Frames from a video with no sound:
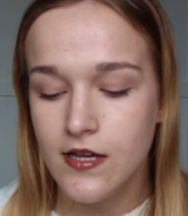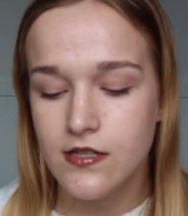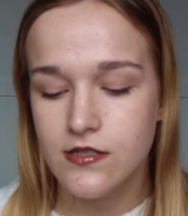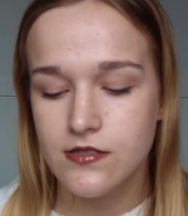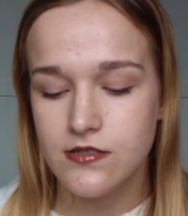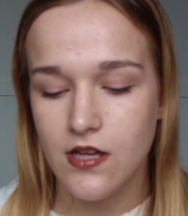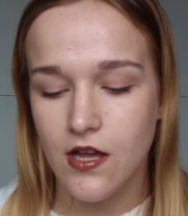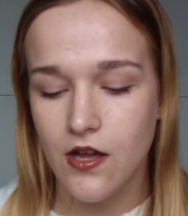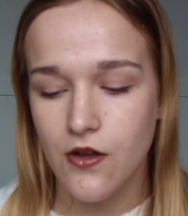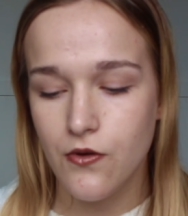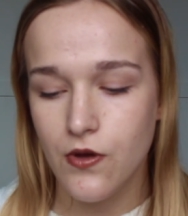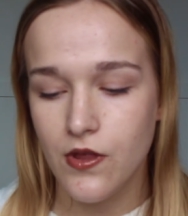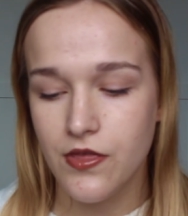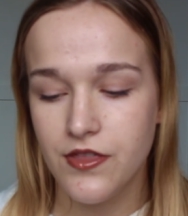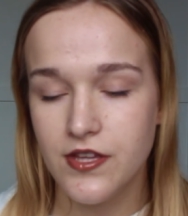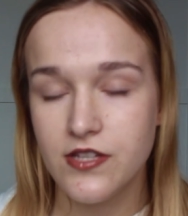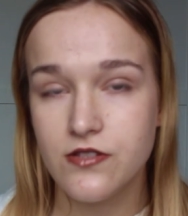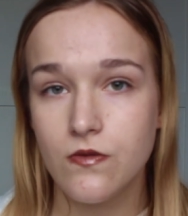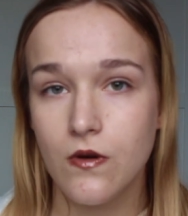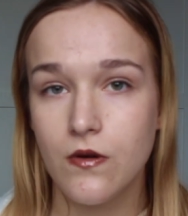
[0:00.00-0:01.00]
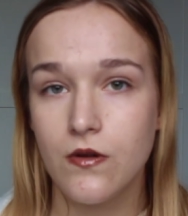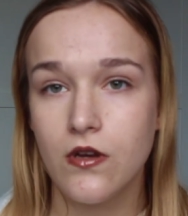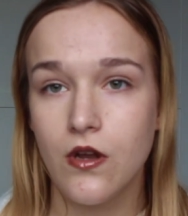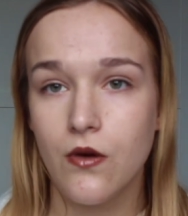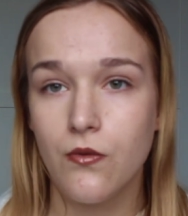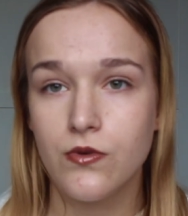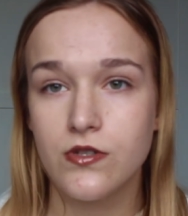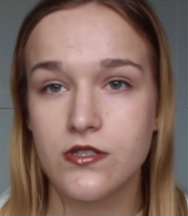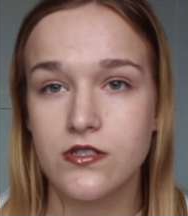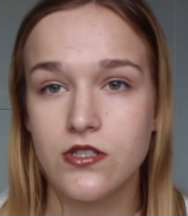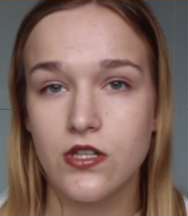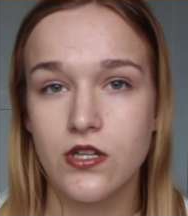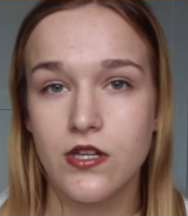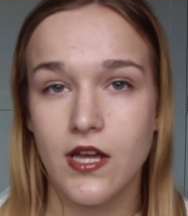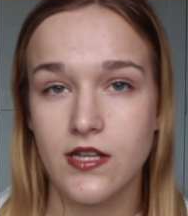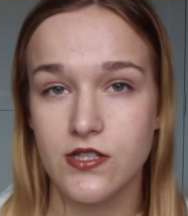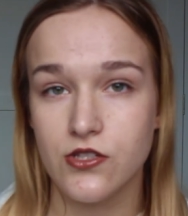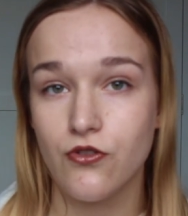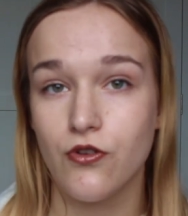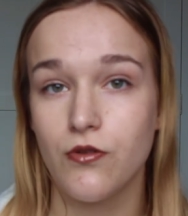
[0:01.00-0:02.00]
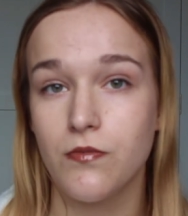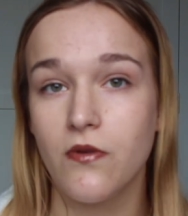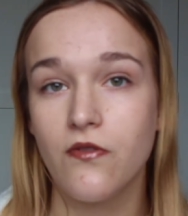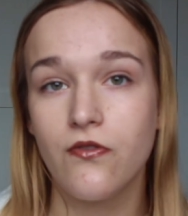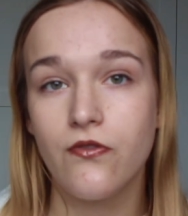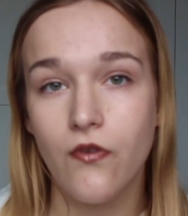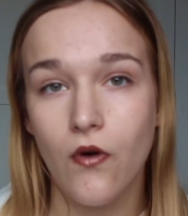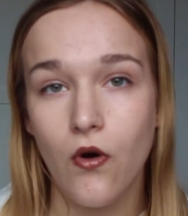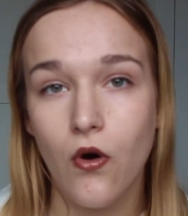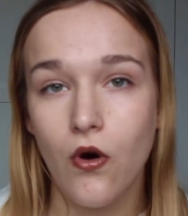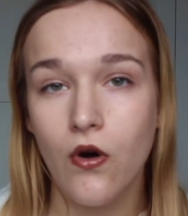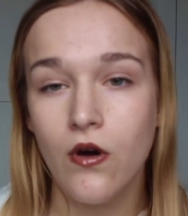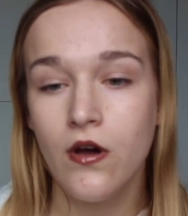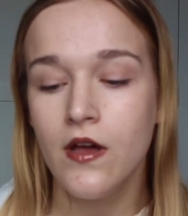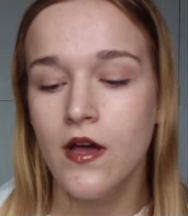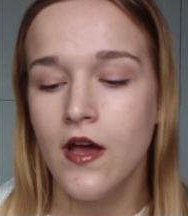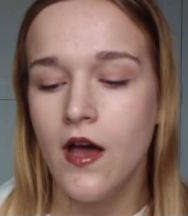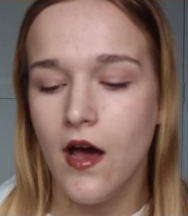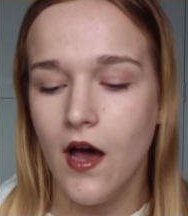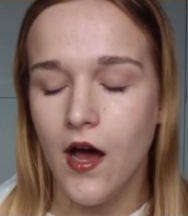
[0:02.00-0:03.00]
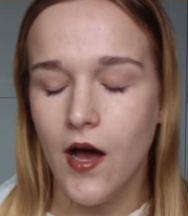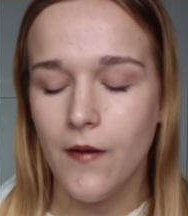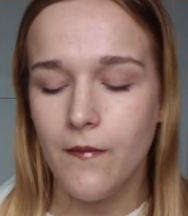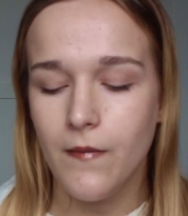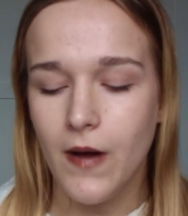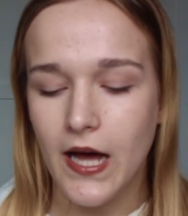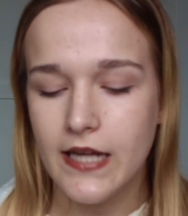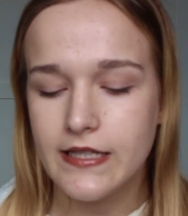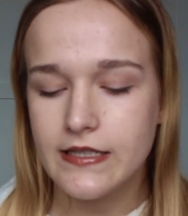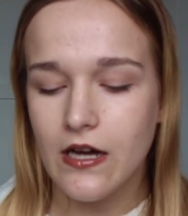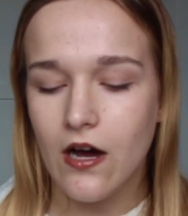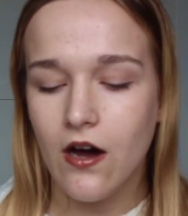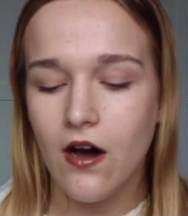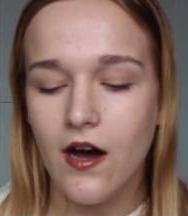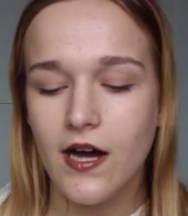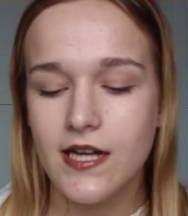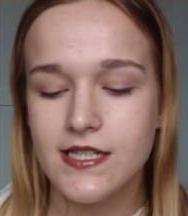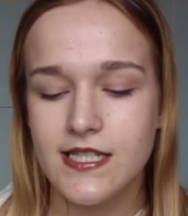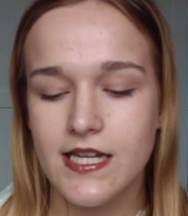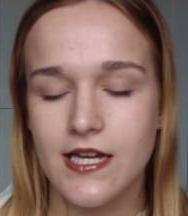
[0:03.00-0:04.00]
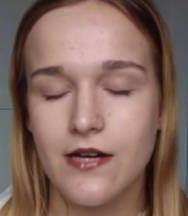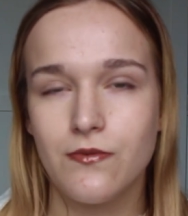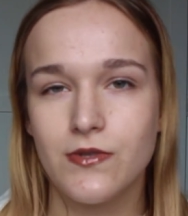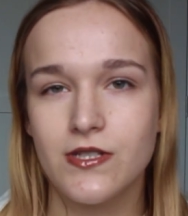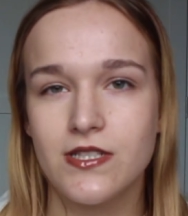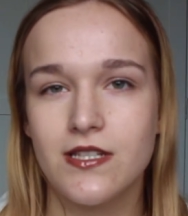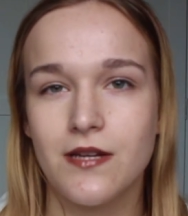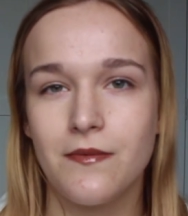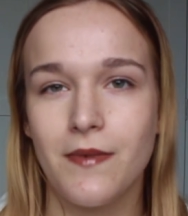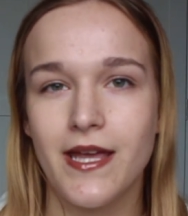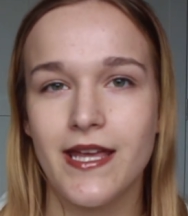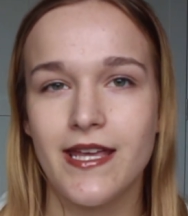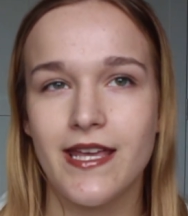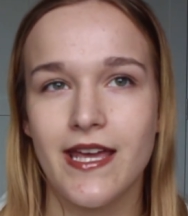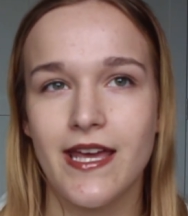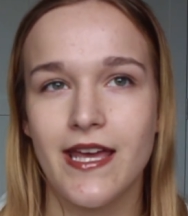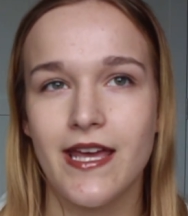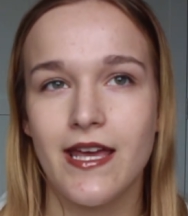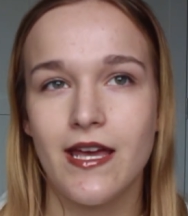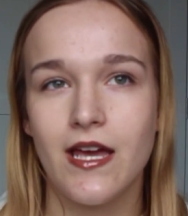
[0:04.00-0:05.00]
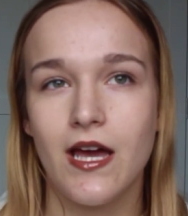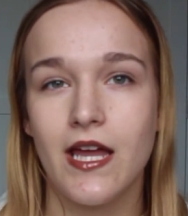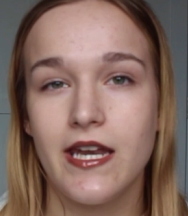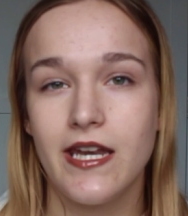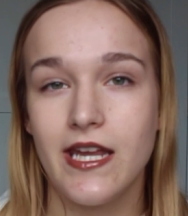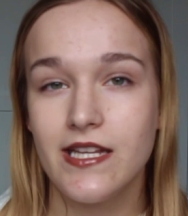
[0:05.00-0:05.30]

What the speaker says: So this one was done as a group of 4, and our idea was to make it an